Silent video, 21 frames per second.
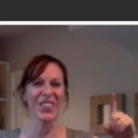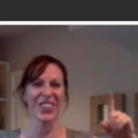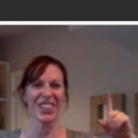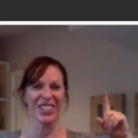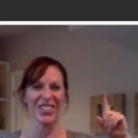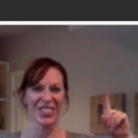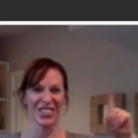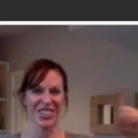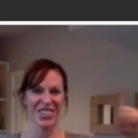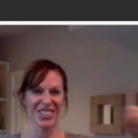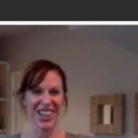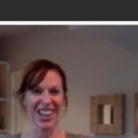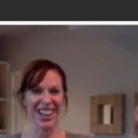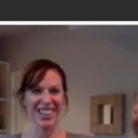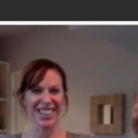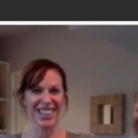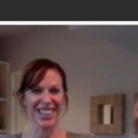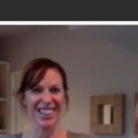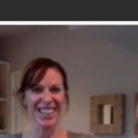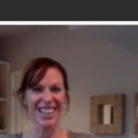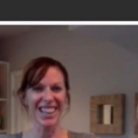with
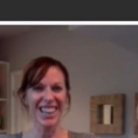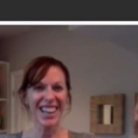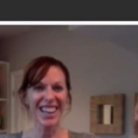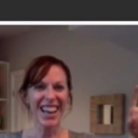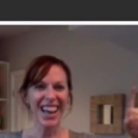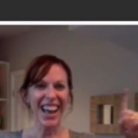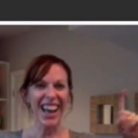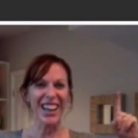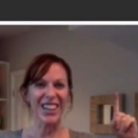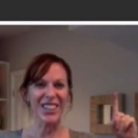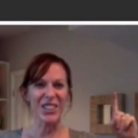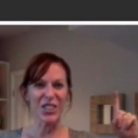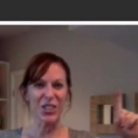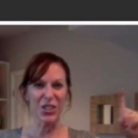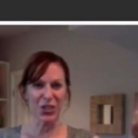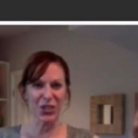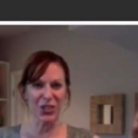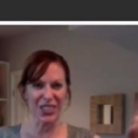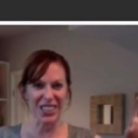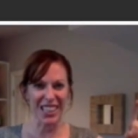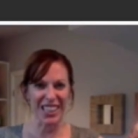Shelley and
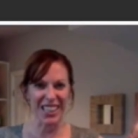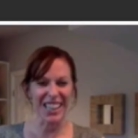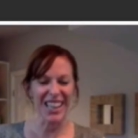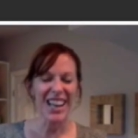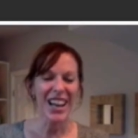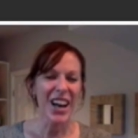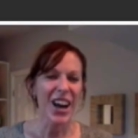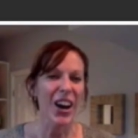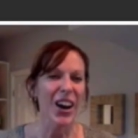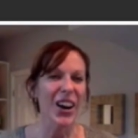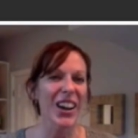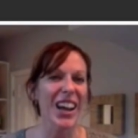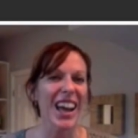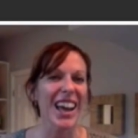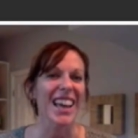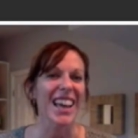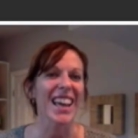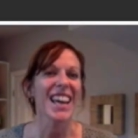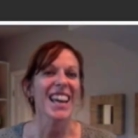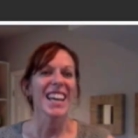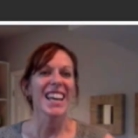Julie.
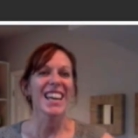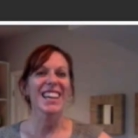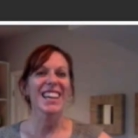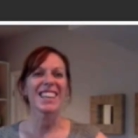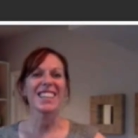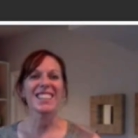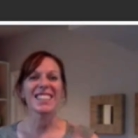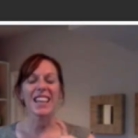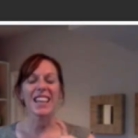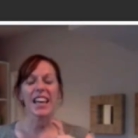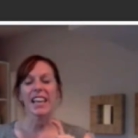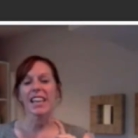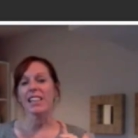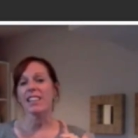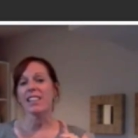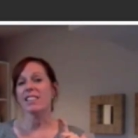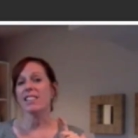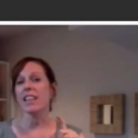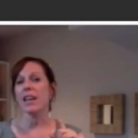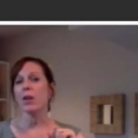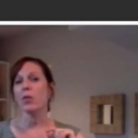Okay, is
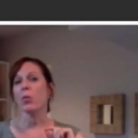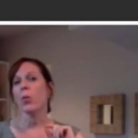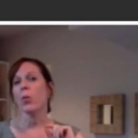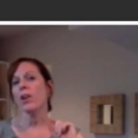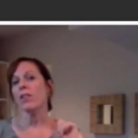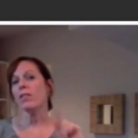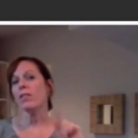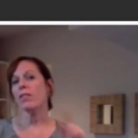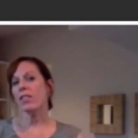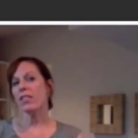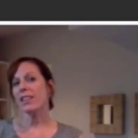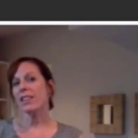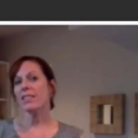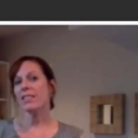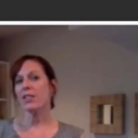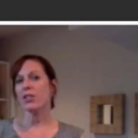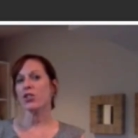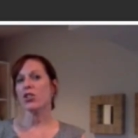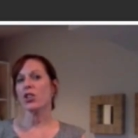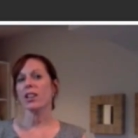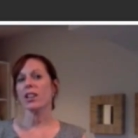is that one of the things
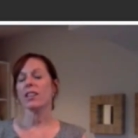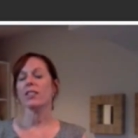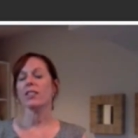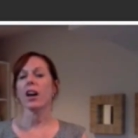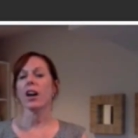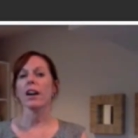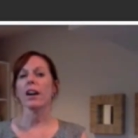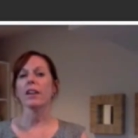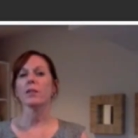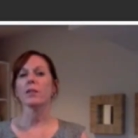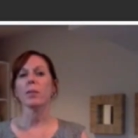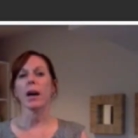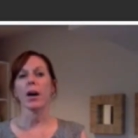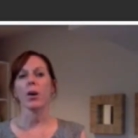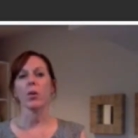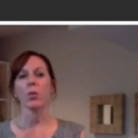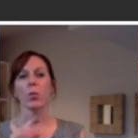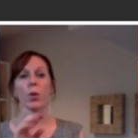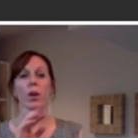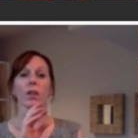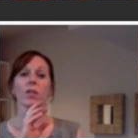that Shelley talked
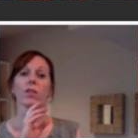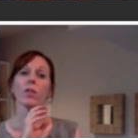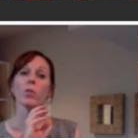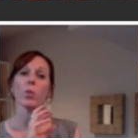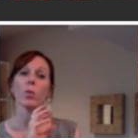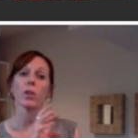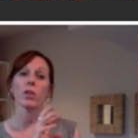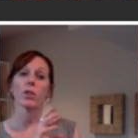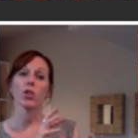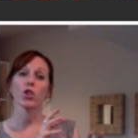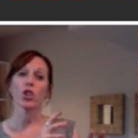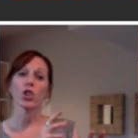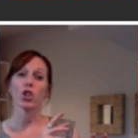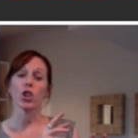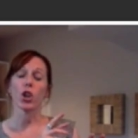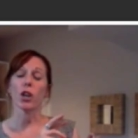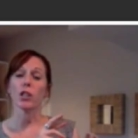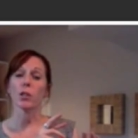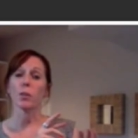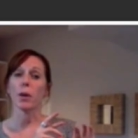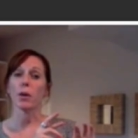about with when she
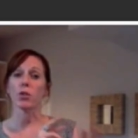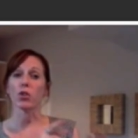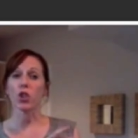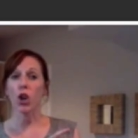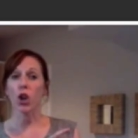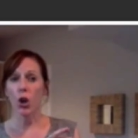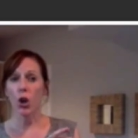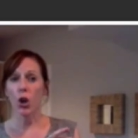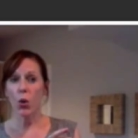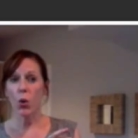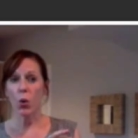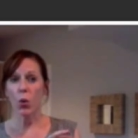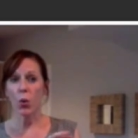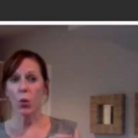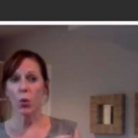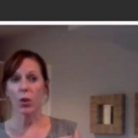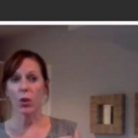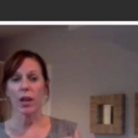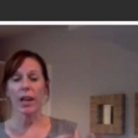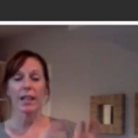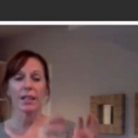talked about
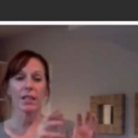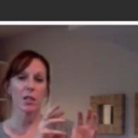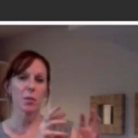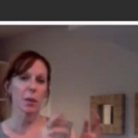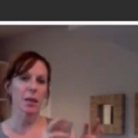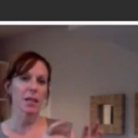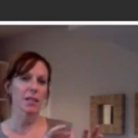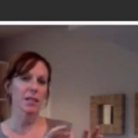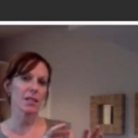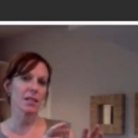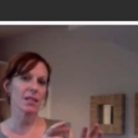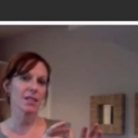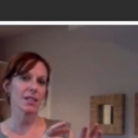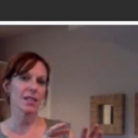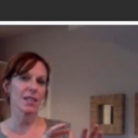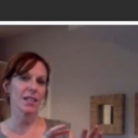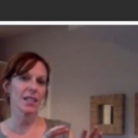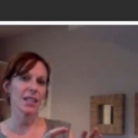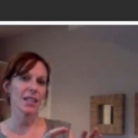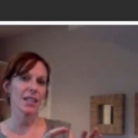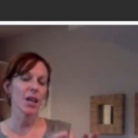tone and
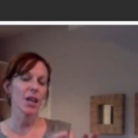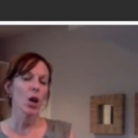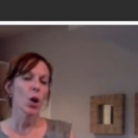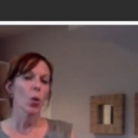spasticity